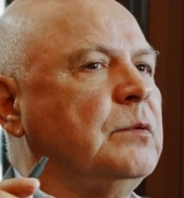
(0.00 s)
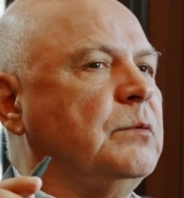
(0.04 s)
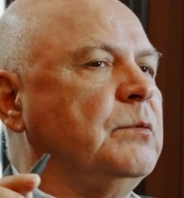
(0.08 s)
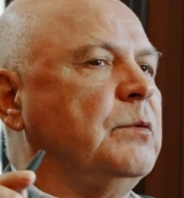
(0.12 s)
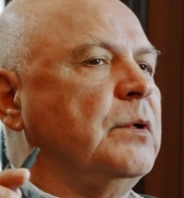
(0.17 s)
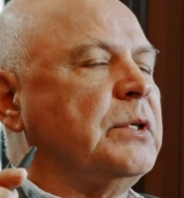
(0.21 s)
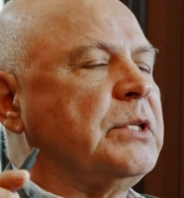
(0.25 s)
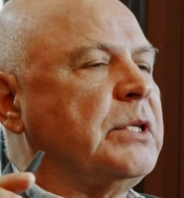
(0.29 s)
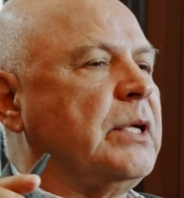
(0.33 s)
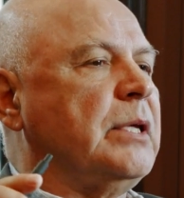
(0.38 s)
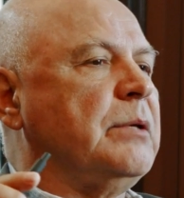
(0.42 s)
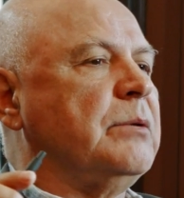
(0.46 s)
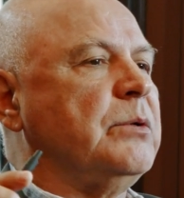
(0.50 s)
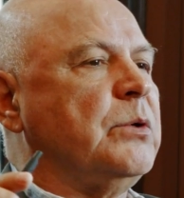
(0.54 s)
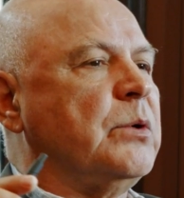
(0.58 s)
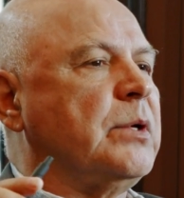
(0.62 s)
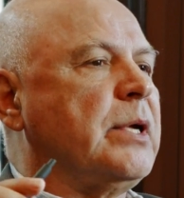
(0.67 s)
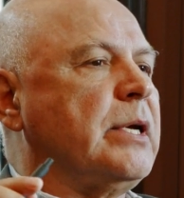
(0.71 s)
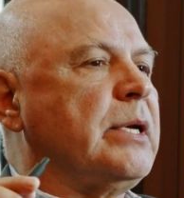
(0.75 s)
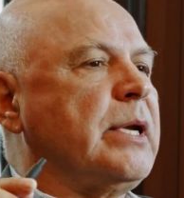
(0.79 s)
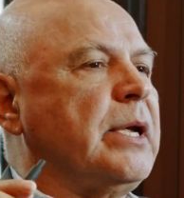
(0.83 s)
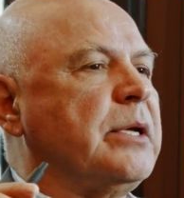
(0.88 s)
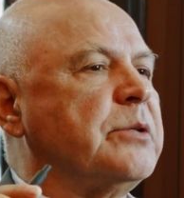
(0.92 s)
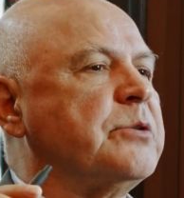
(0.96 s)
what you
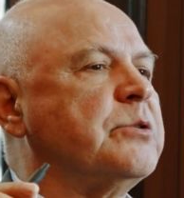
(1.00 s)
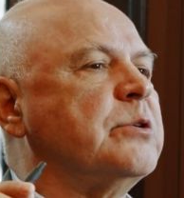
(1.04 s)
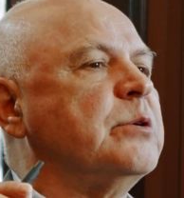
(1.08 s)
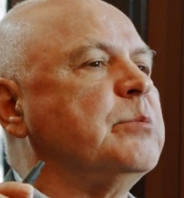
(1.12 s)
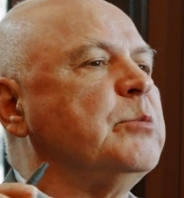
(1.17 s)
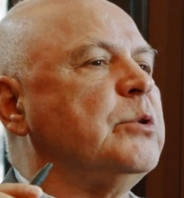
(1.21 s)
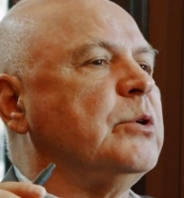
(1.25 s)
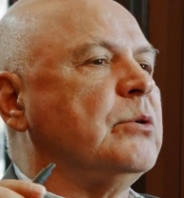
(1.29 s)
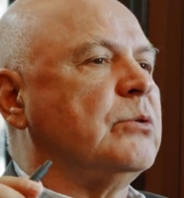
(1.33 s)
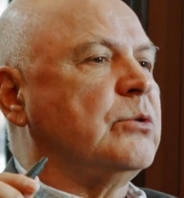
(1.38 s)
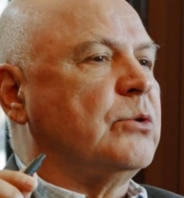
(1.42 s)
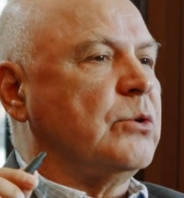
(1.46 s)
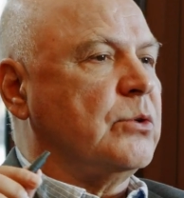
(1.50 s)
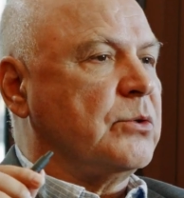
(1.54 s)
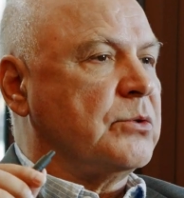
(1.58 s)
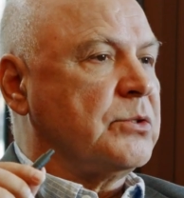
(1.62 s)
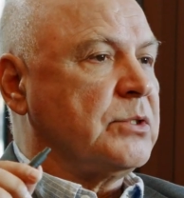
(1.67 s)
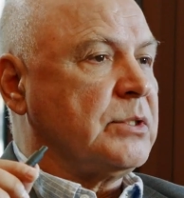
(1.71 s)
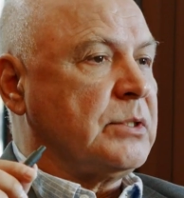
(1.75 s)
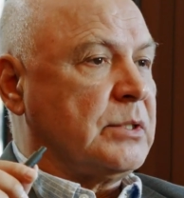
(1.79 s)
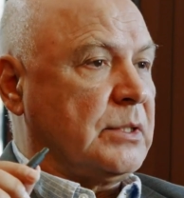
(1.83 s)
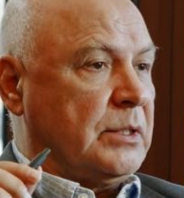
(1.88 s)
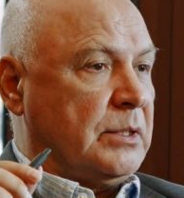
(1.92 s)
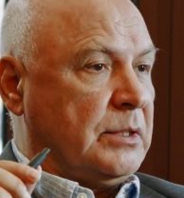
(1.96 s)
can attribute
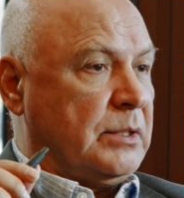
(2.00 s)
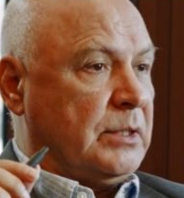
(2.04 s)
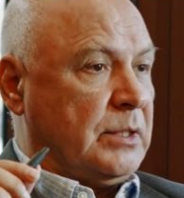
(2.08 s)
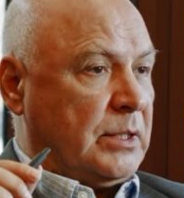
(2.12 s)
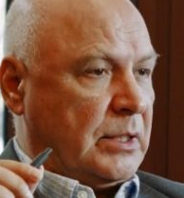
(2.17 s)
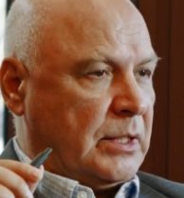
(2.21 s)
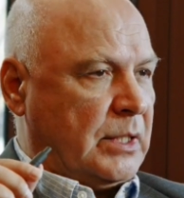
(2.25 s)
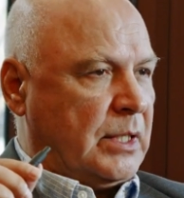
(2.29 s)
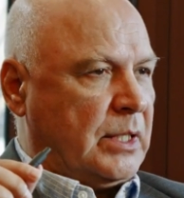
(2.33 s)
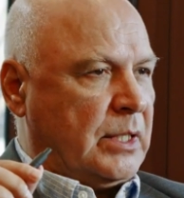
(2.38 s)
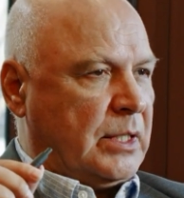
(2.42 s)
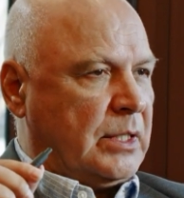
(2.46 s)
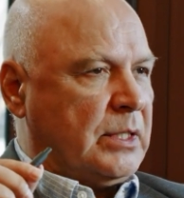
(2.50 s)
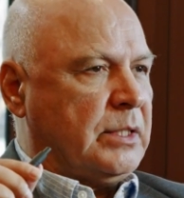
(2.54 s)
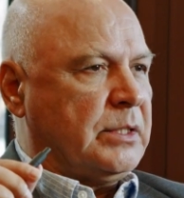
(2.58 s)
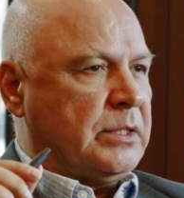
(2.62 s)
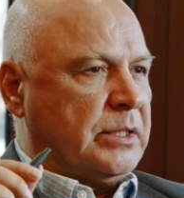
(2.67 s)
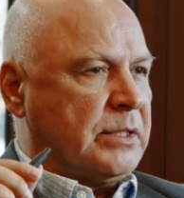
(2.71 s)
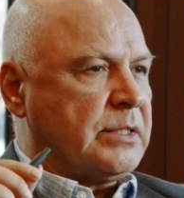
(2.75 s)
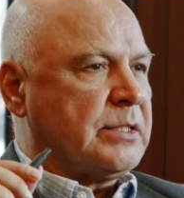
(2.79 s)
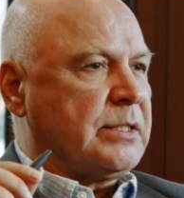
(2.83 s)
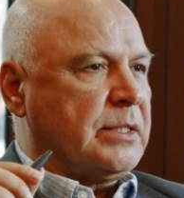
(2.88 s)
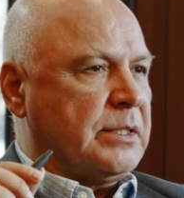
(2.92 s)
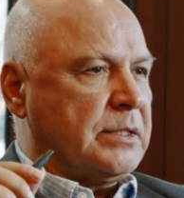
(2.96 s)
those
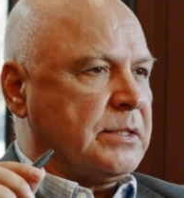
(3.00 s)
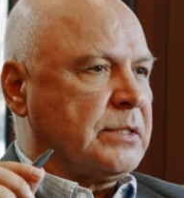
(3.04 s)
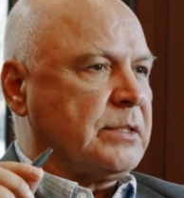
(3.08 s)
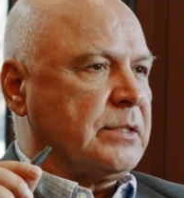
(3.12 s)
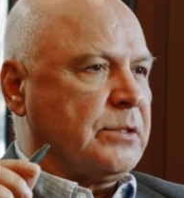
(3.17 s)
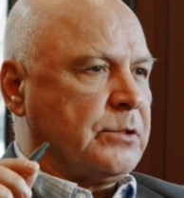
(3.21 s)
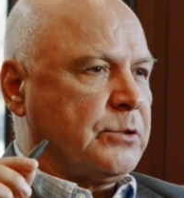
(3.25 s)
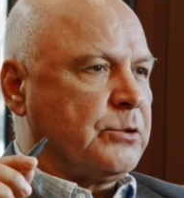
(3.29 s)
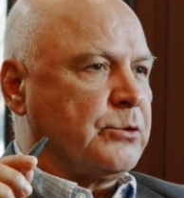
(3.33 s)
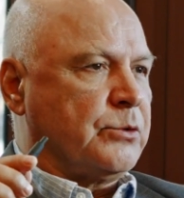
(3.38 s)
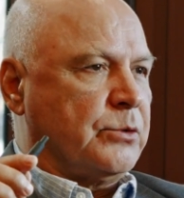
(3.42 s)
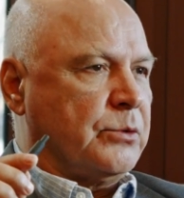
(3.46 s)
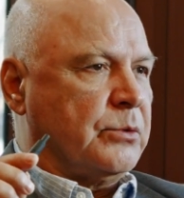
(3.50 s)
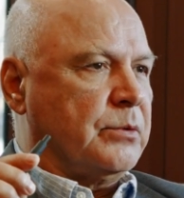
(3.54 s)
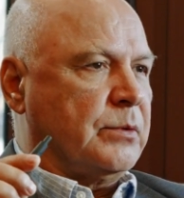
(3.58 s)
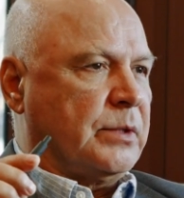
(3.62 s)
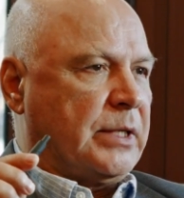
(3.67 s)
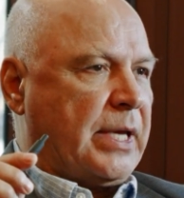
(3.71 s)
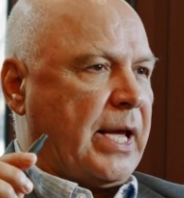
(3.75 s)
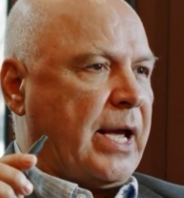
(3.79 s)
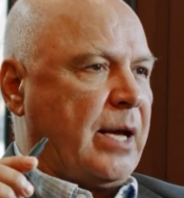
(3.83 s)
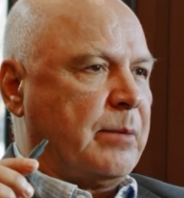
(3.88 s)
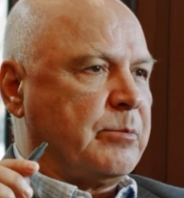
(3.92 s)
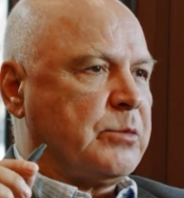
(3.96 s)
distances to,
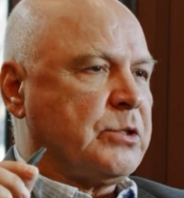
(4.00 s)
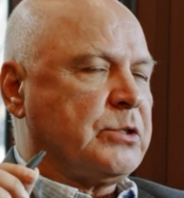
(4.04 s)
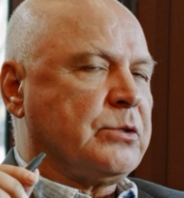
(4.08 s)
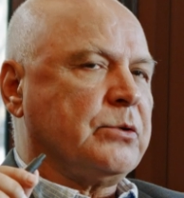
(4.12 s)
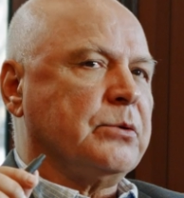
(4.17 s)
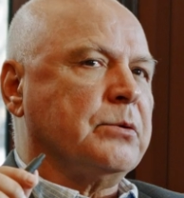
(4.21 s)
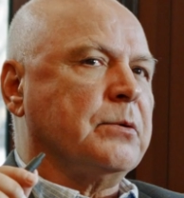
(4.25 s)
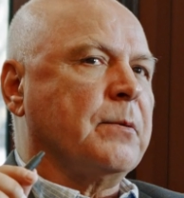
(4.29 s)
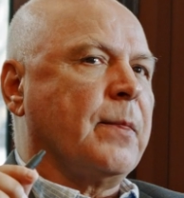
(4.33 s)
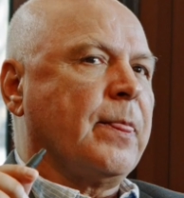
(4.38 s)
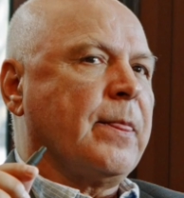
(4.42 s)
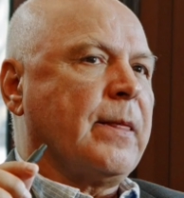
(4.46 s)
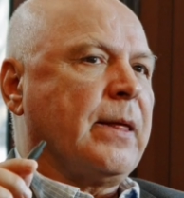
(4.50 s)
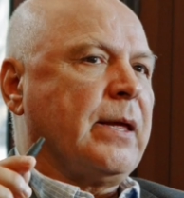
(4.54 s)
gaps to.